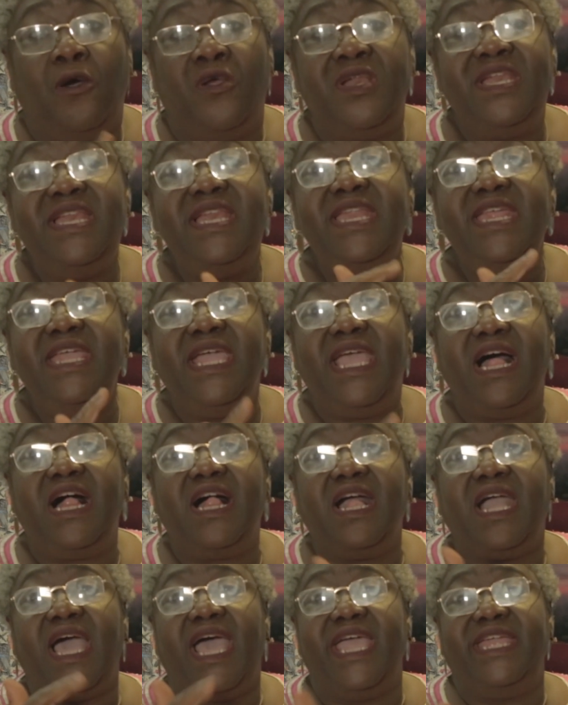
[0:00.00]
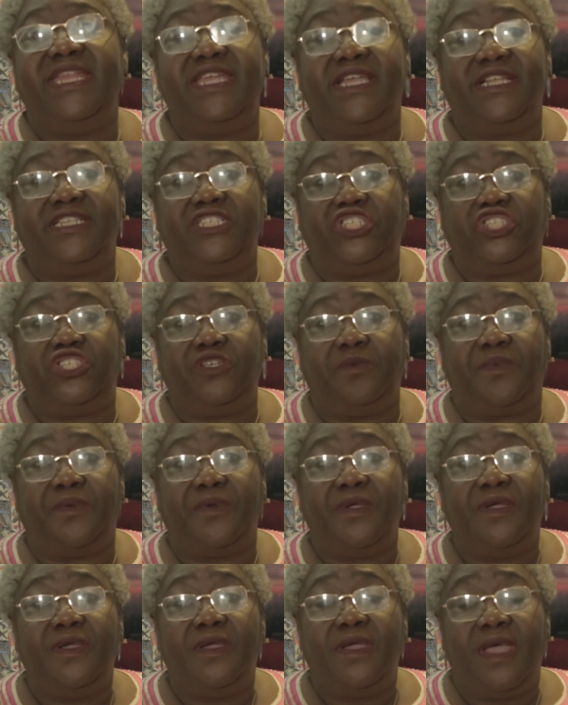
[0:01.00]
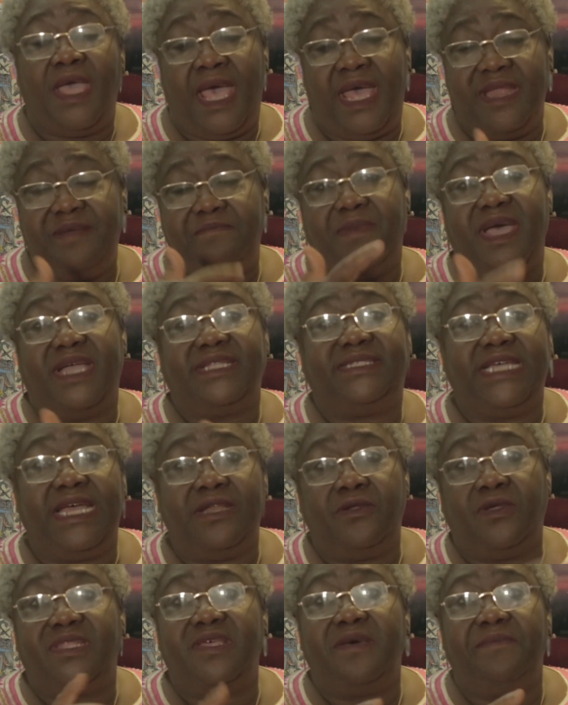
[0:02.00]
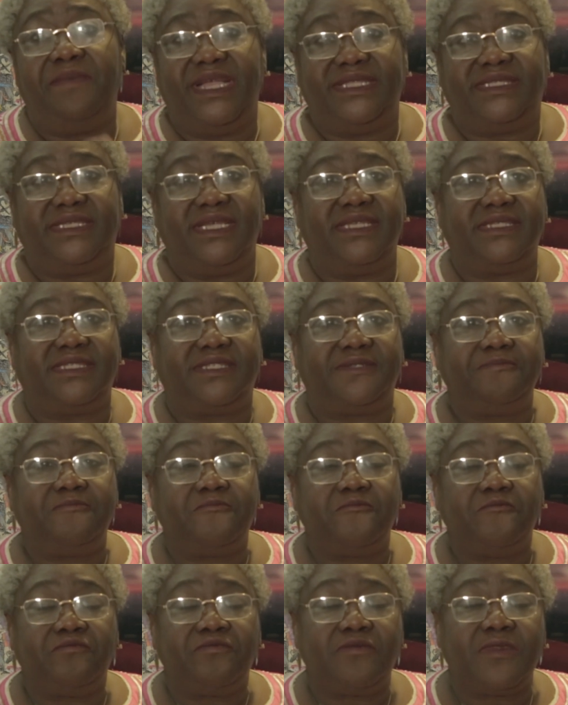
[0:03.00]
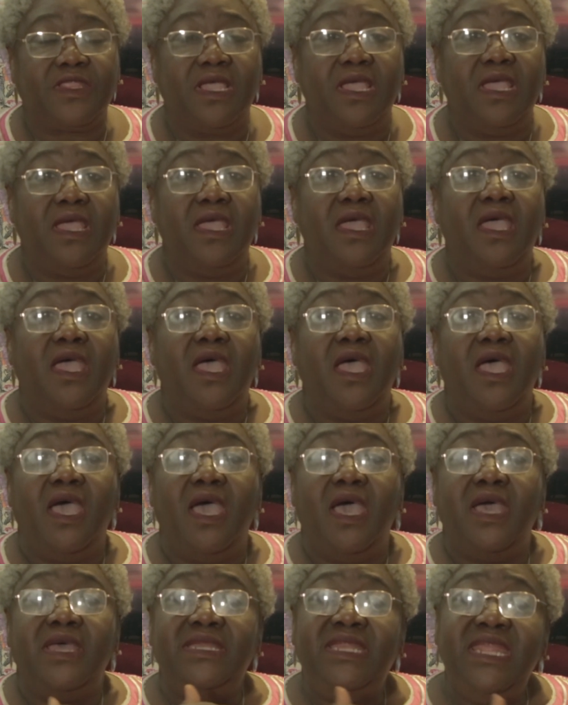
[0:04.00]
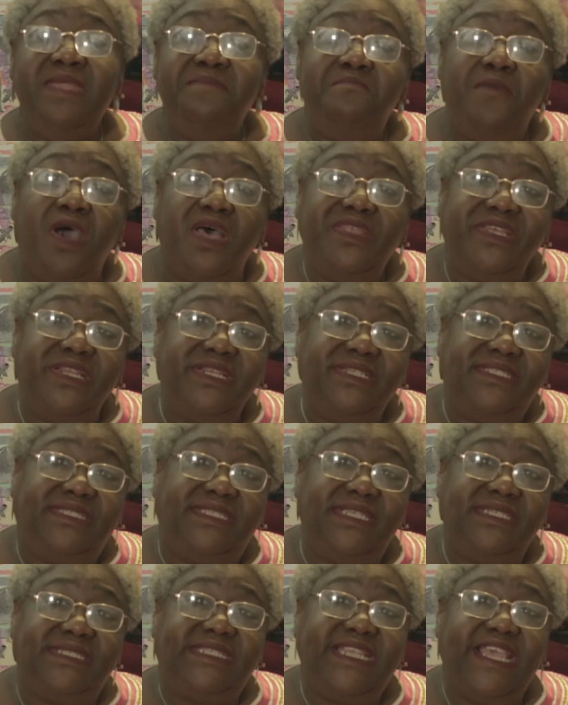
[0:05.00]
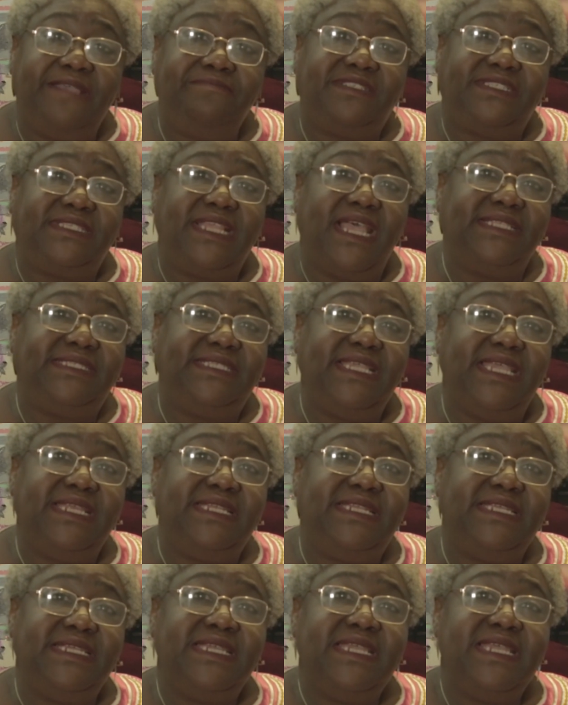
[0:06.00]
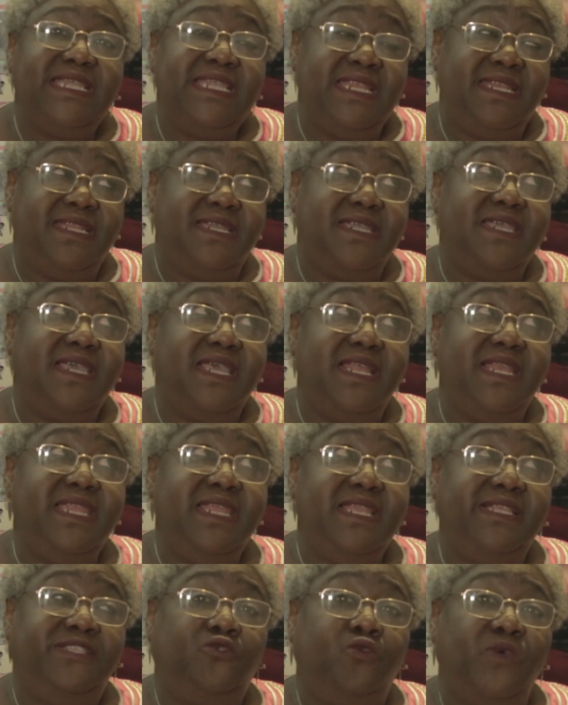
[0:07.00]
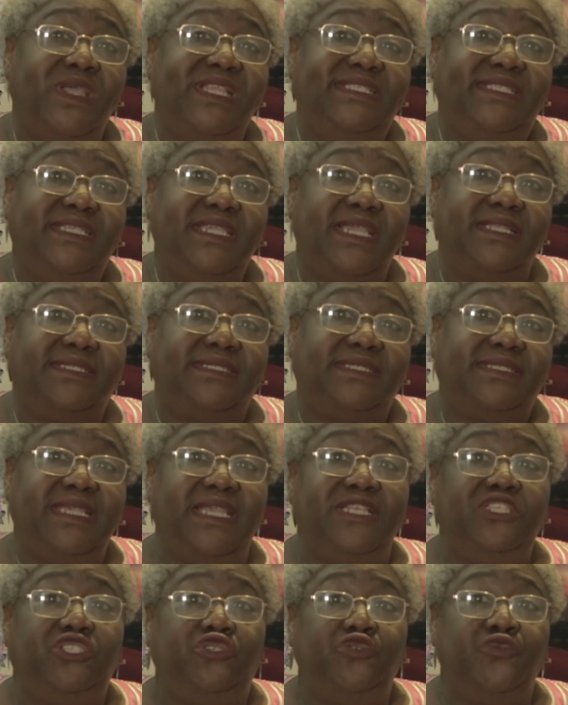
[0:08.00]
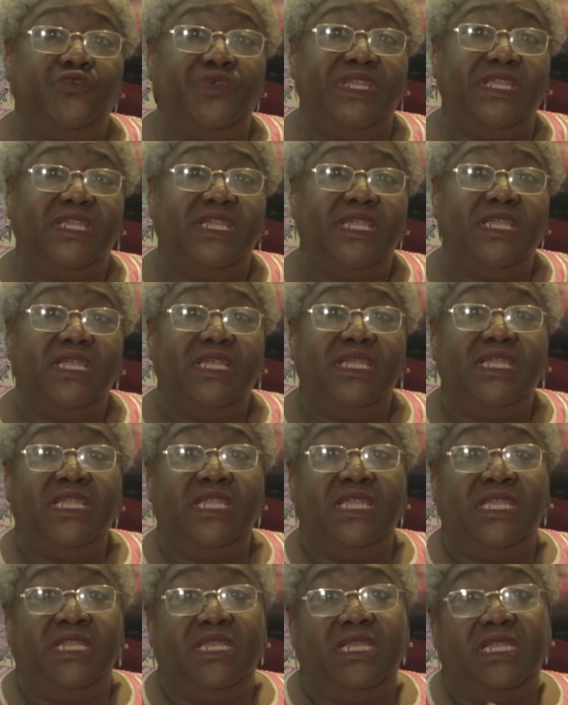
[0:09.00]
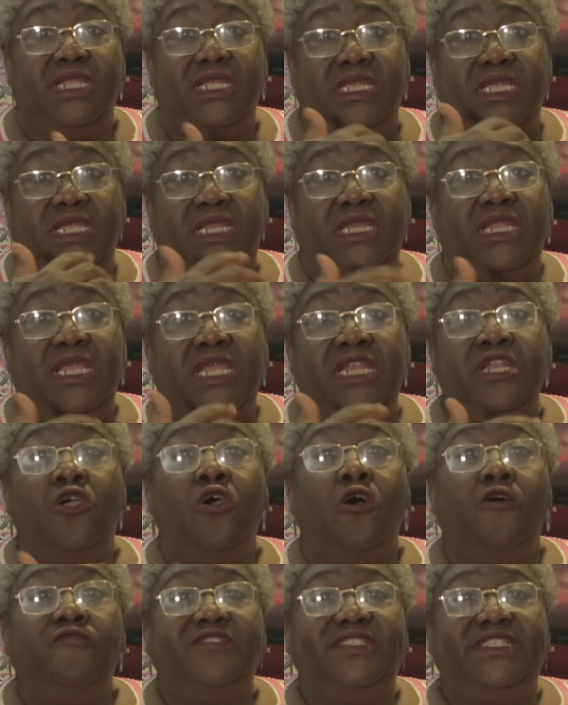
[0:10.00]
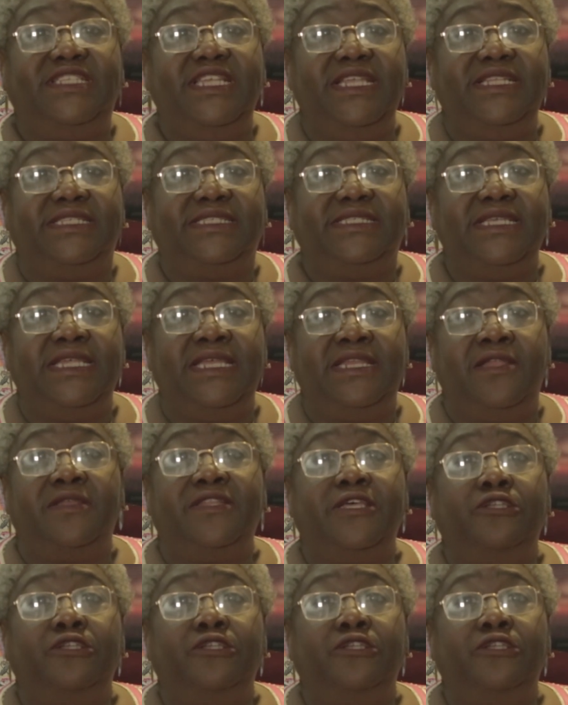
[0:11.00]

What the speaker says: on legal guardianship and other matters. The modern system started in the early 20th century in Gulf states in